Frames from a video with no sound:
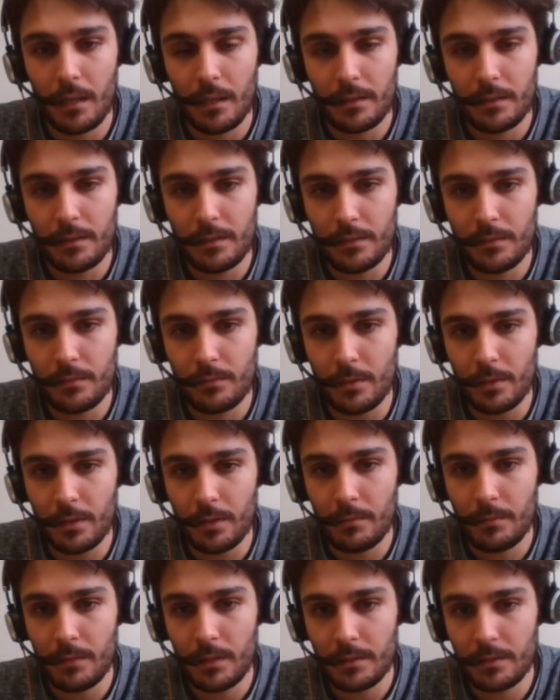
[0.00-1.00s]
This work
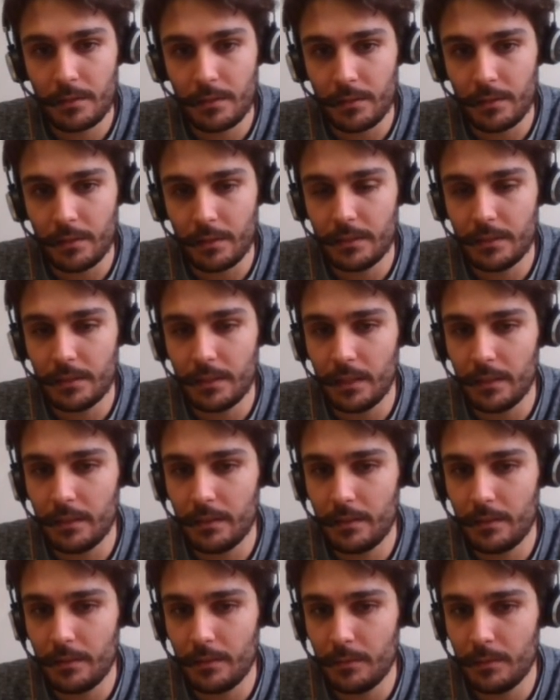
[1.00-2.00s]
was conducted
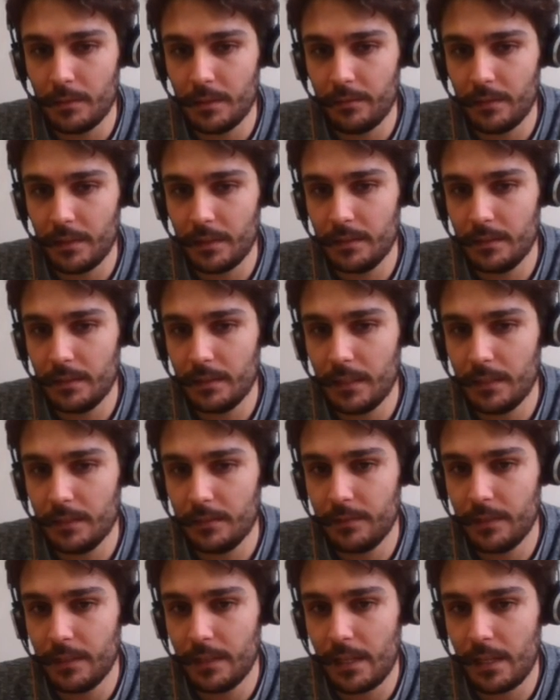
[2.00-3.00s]
at Universidade
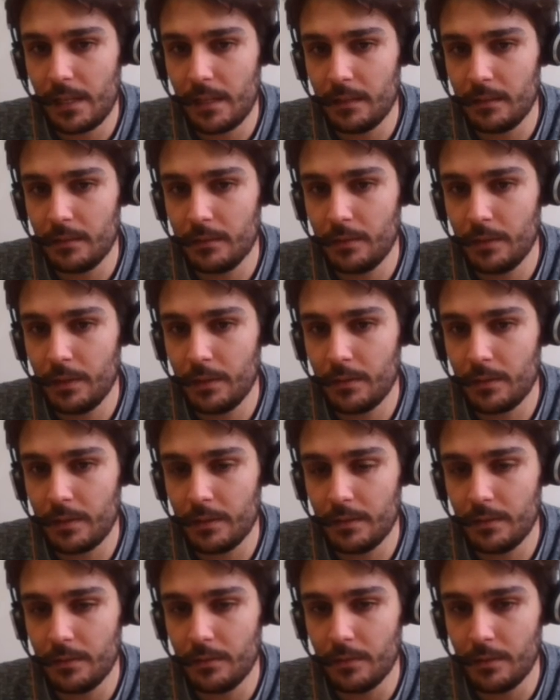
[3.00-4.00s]
Federal do Rio
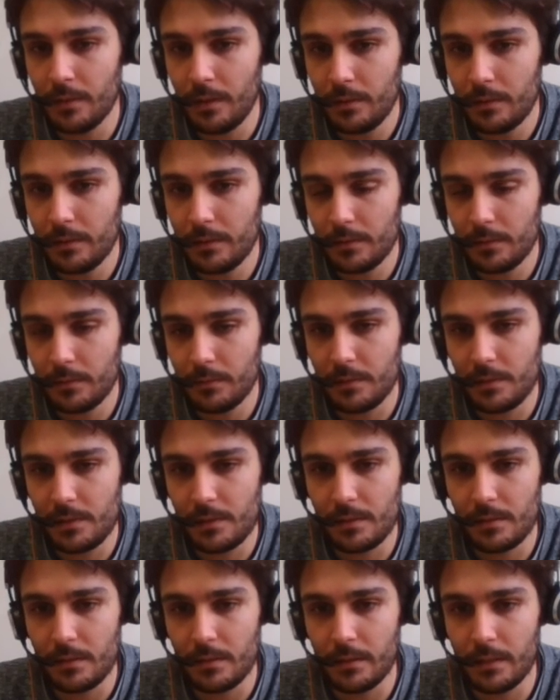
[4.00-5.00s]
Grande do Norte, which
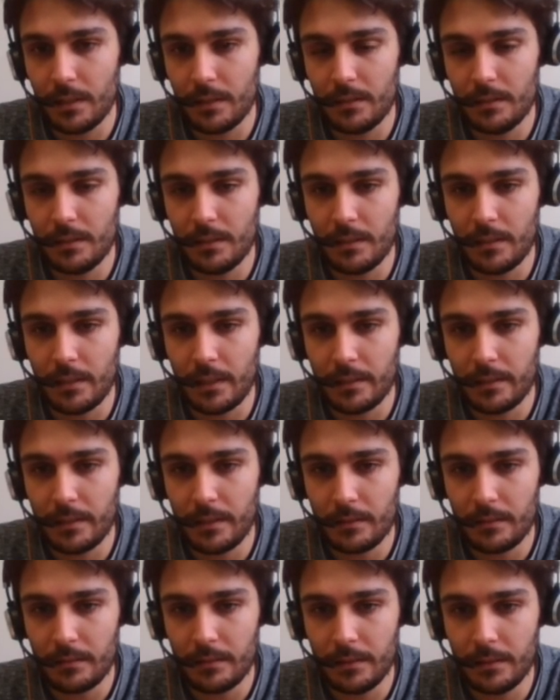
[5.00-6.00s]
is located in
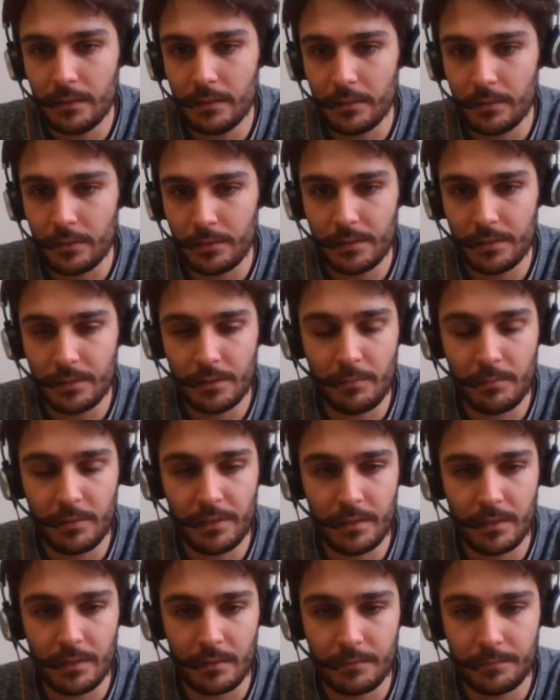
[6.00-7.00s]
Natal in northeast
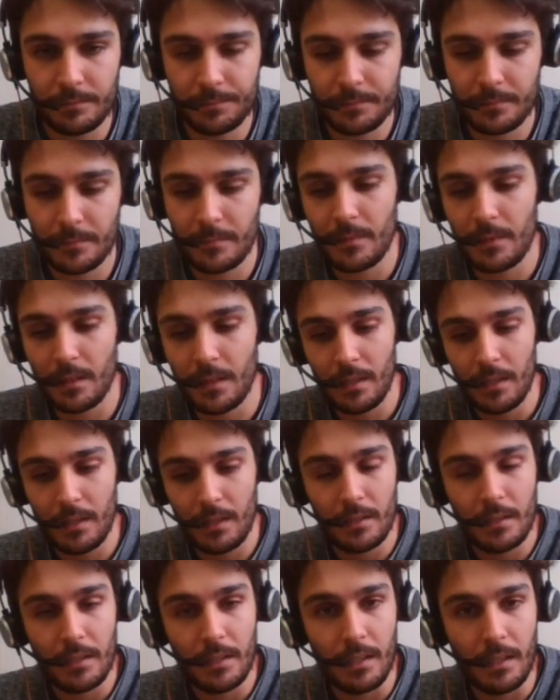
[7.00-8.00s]
Brazil.
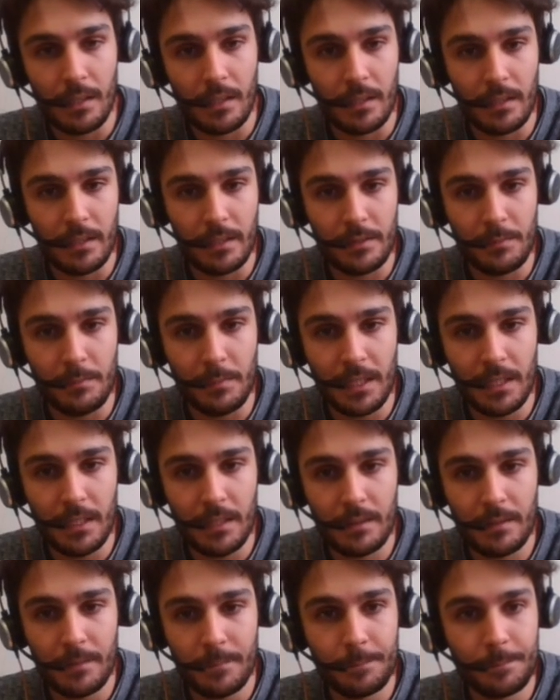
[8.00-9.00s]
Let's
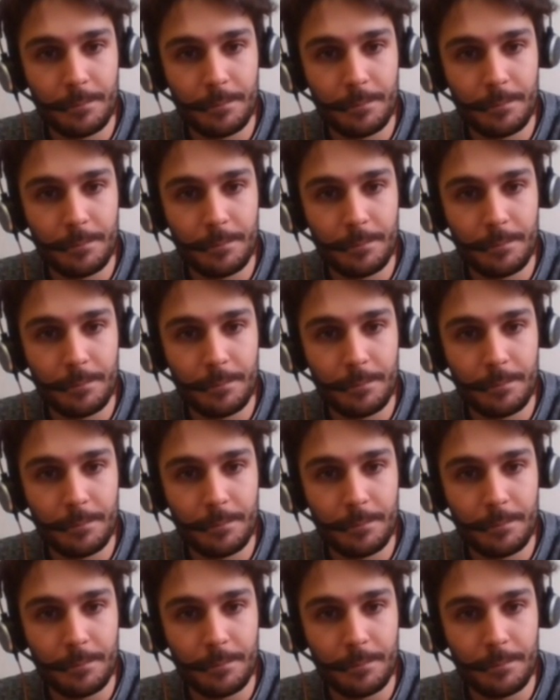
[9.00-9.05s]
begin.